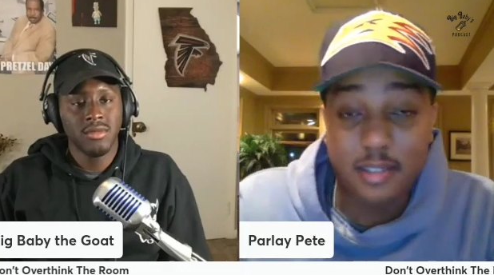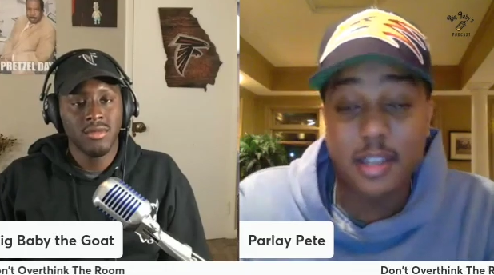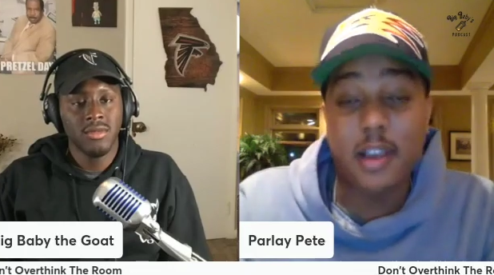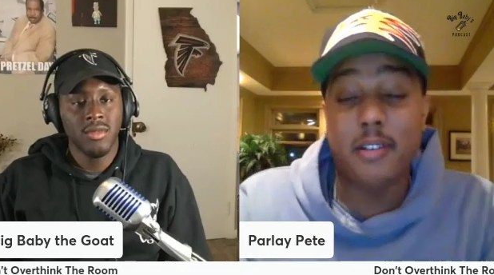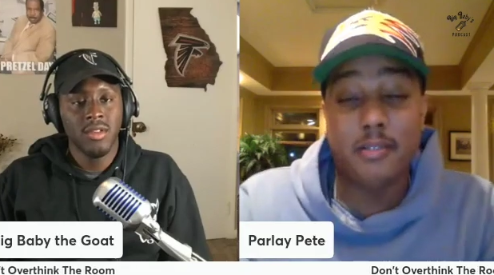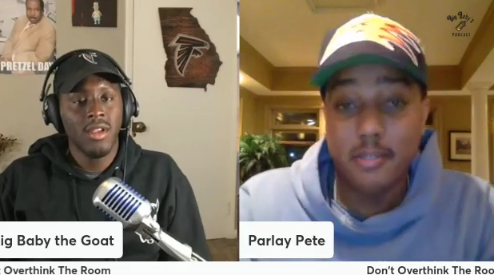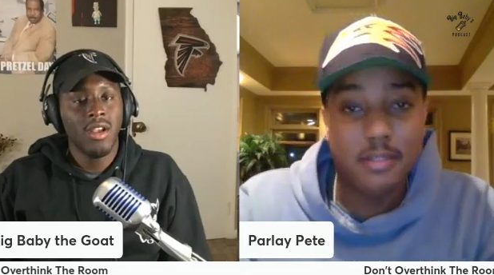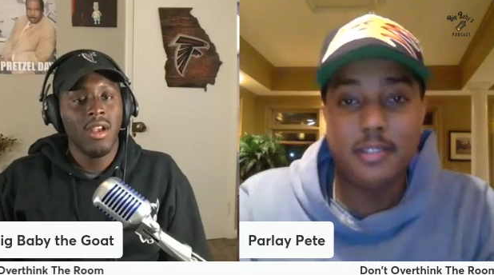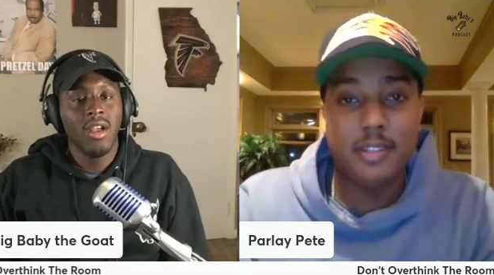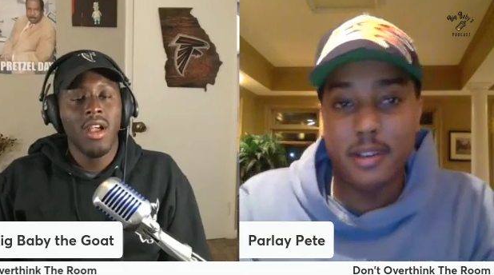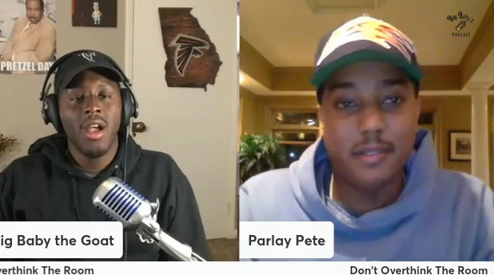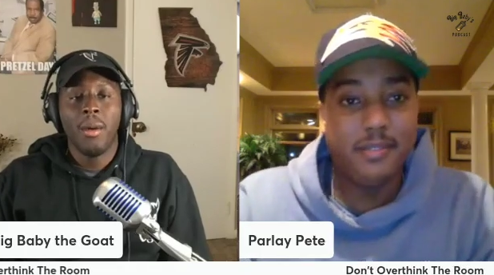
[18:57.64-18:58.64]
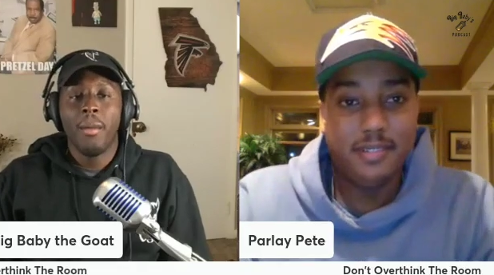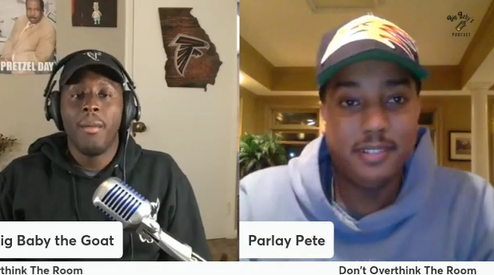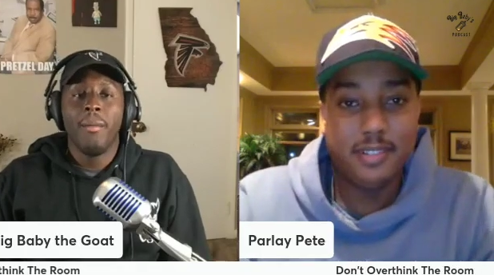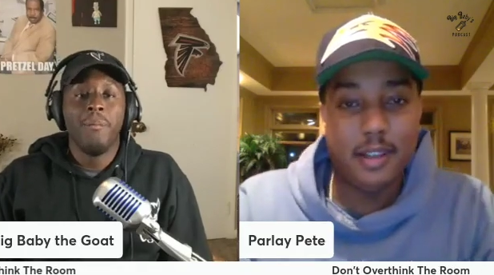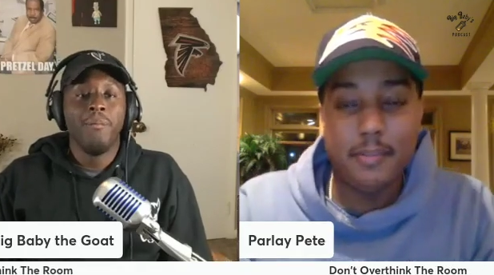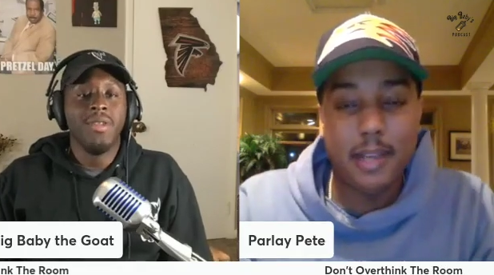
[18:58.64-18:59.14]
Speaker 1: no, no,
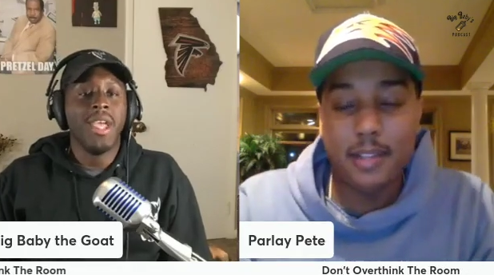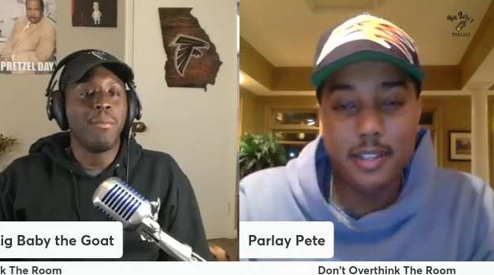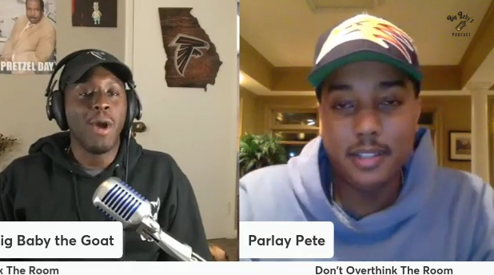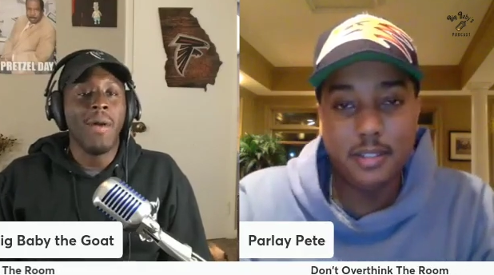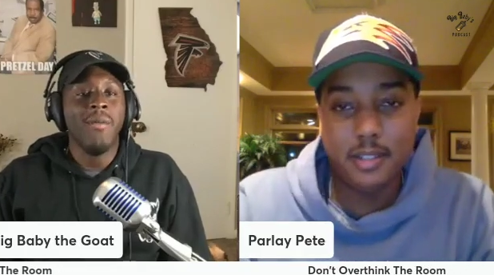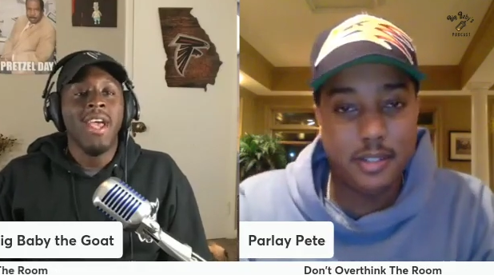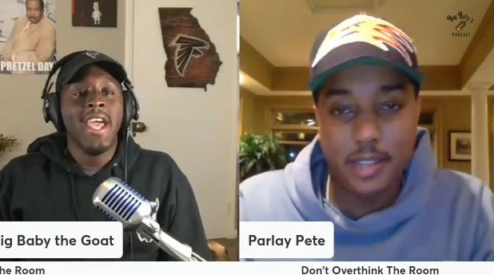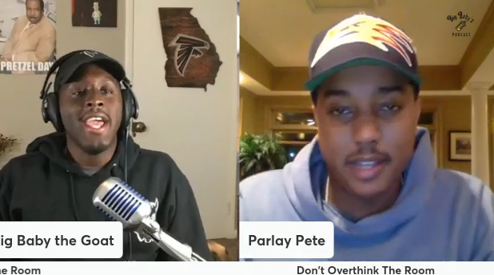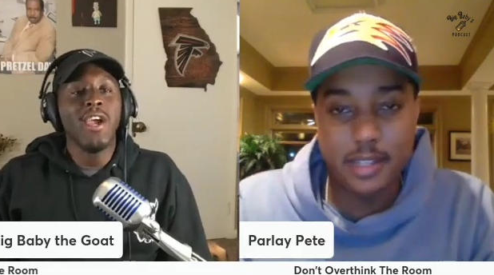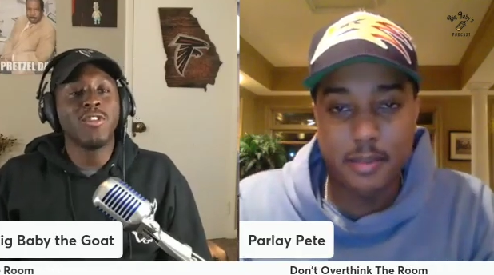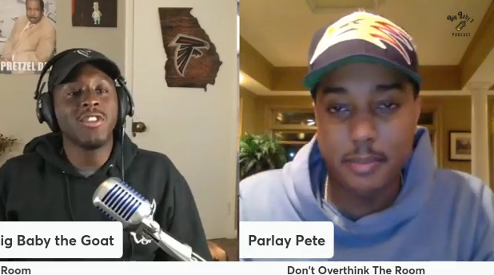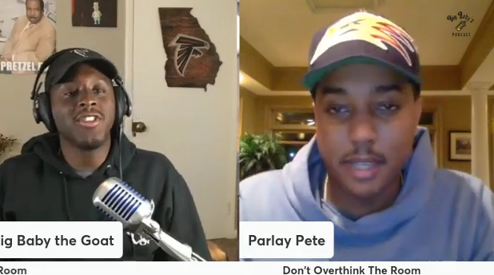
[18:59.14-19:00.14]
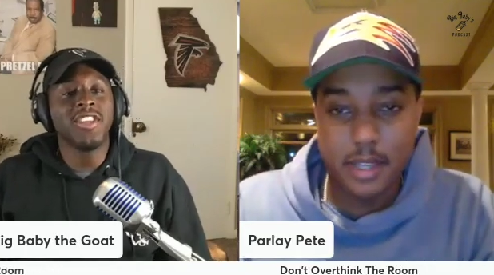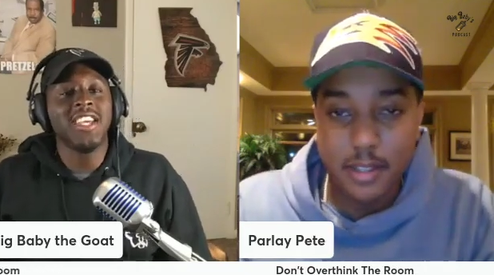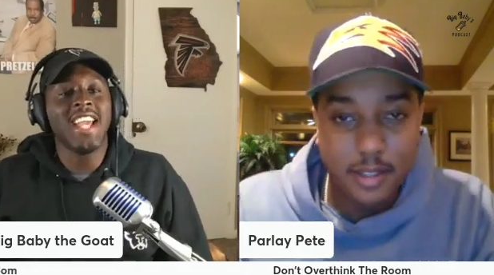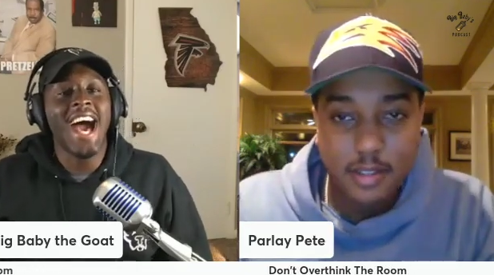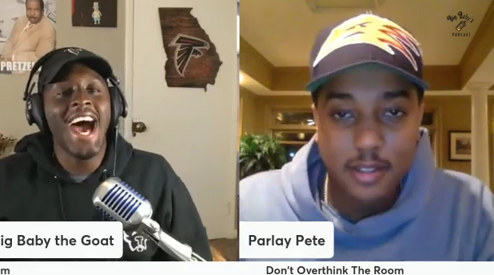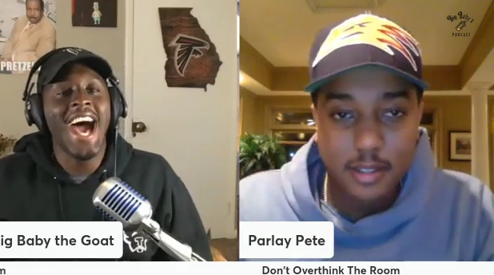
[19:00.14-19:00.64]
I'm not letting you do that. Here's the thing
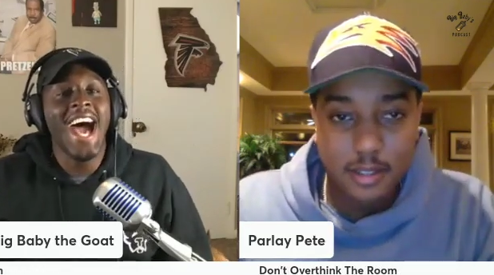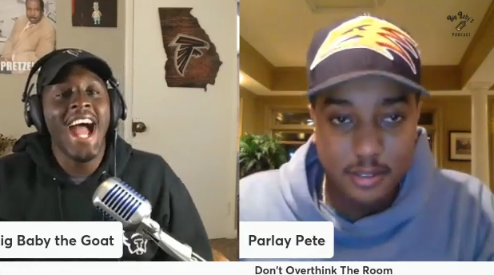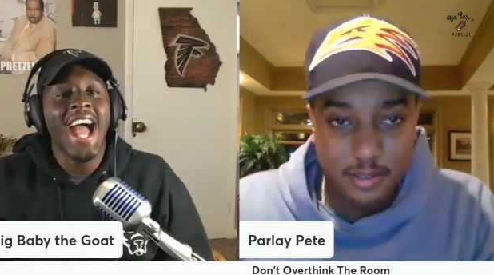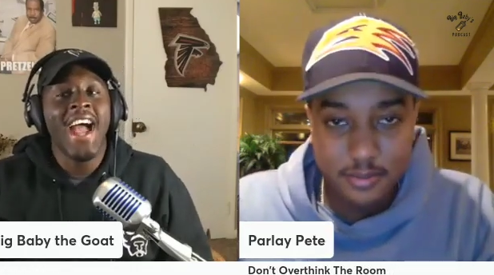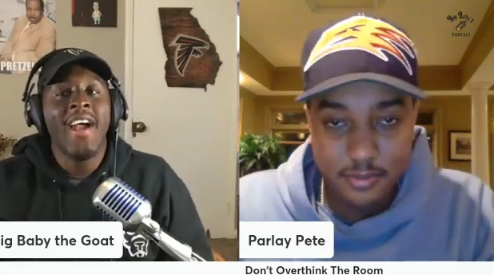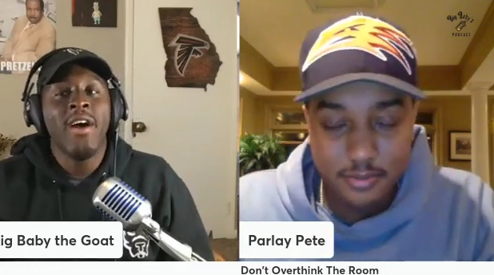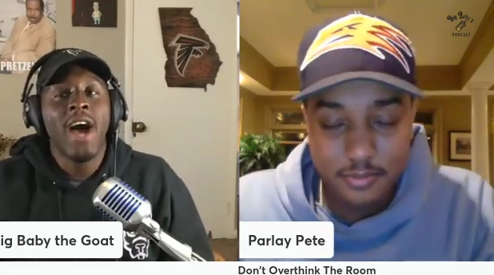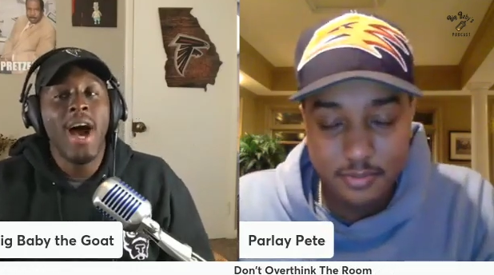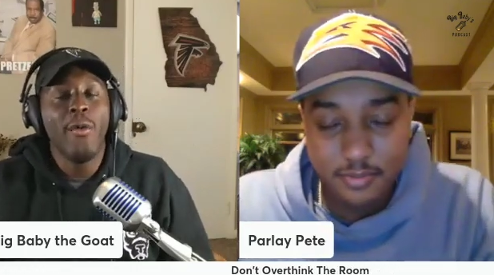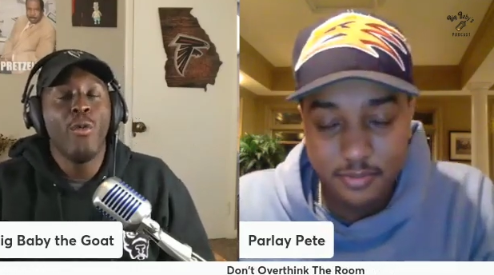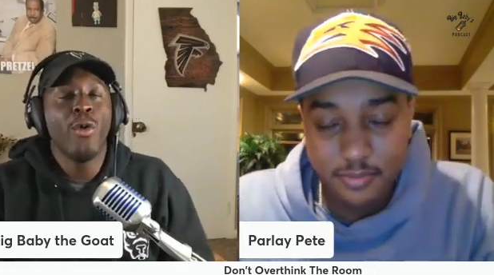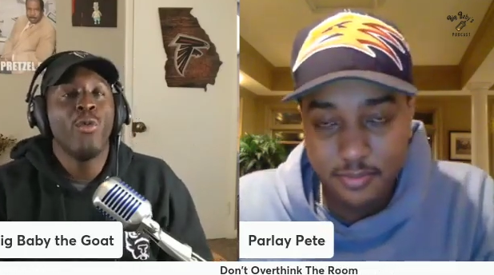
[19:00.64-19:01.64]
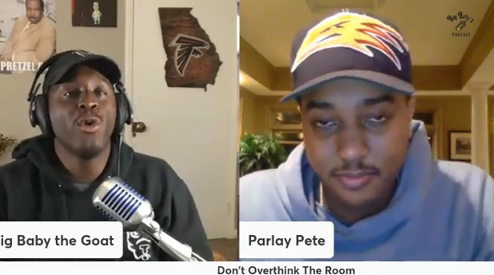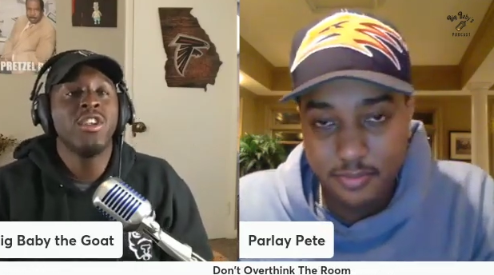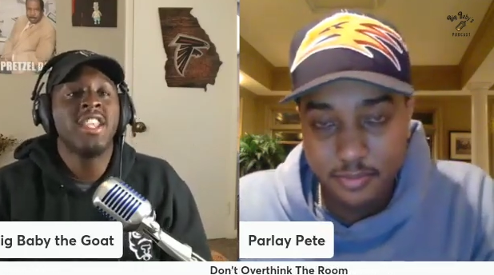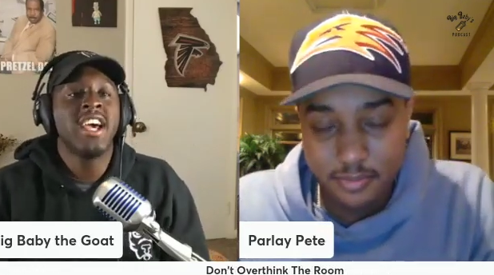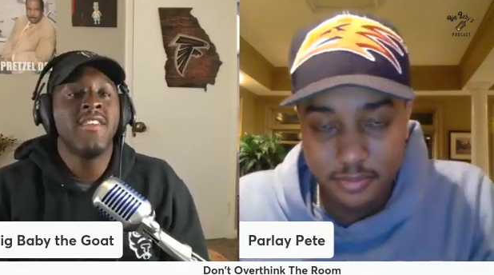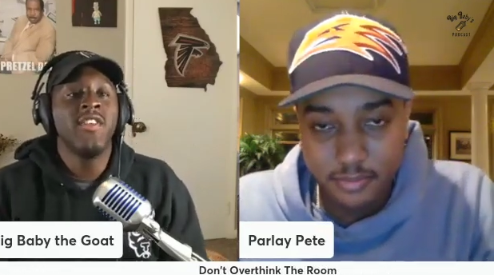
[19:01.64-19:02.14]
Speaker 2: I, we're
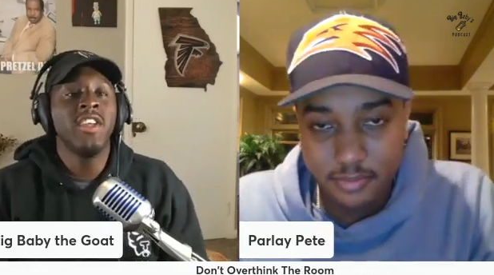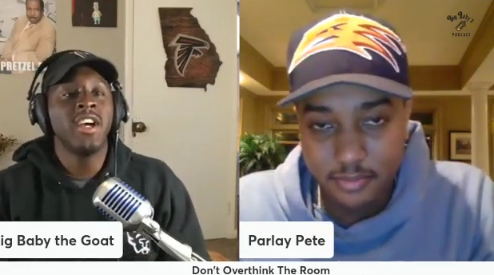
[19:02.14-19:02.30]
definitely